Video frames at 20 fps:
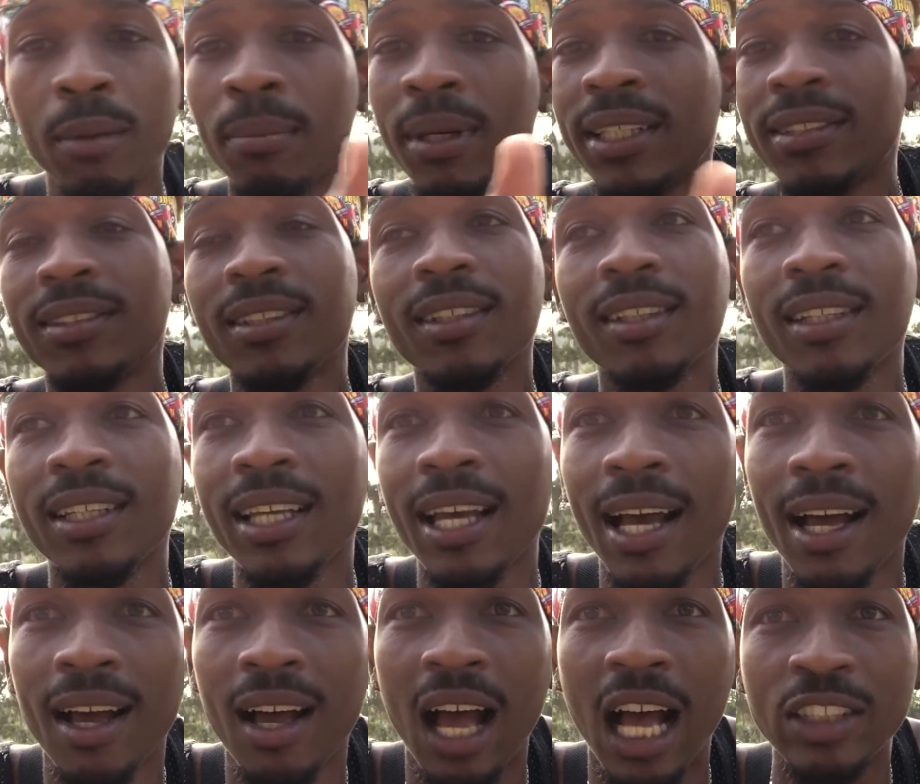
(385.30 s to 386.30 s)
basically
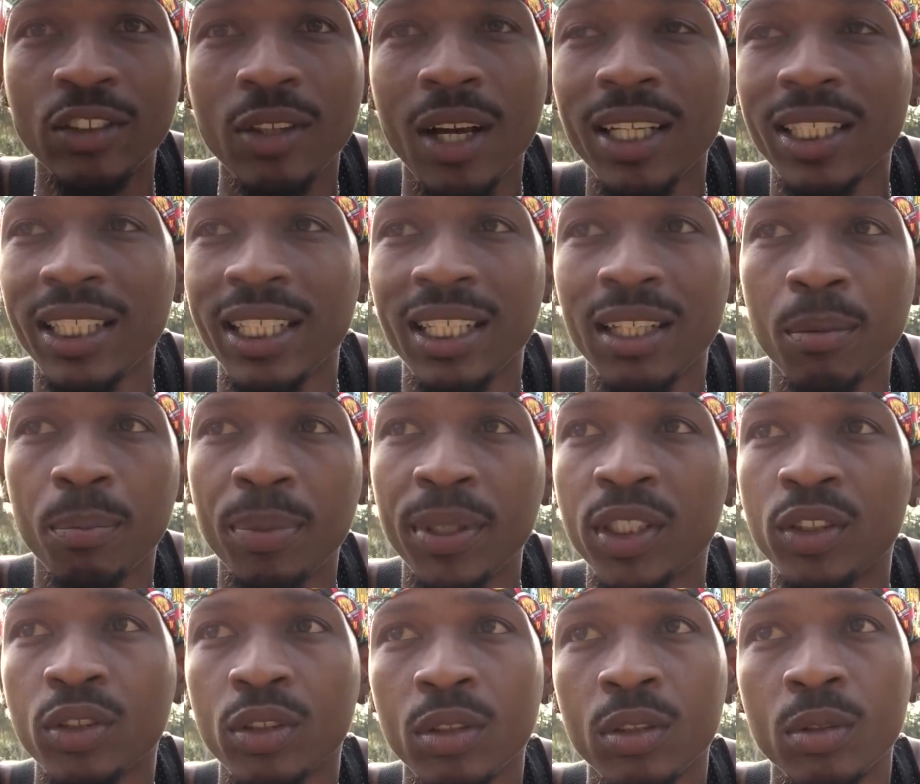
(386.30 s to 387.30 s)
I tried to get a
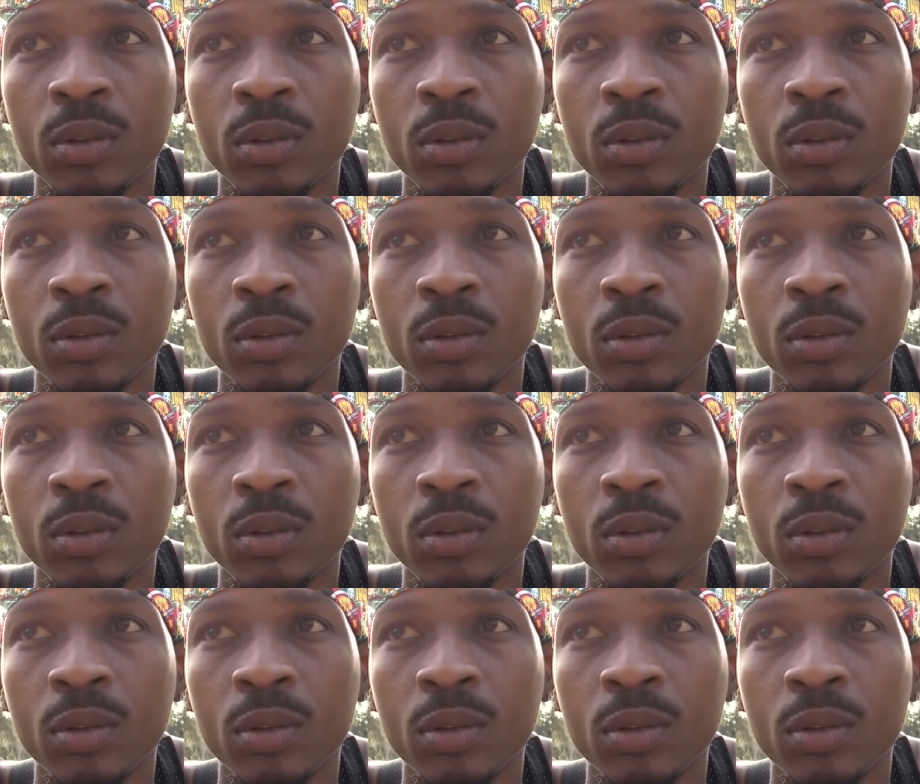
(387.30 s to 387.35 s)
picture